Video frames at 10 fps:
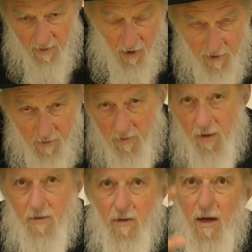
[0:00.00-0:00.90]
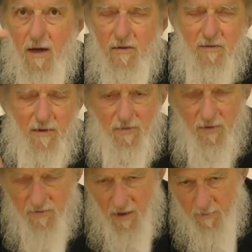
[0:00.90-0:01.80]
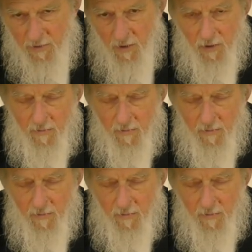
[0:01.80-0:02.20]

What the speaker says: argued on the highest level of Talmud Torah,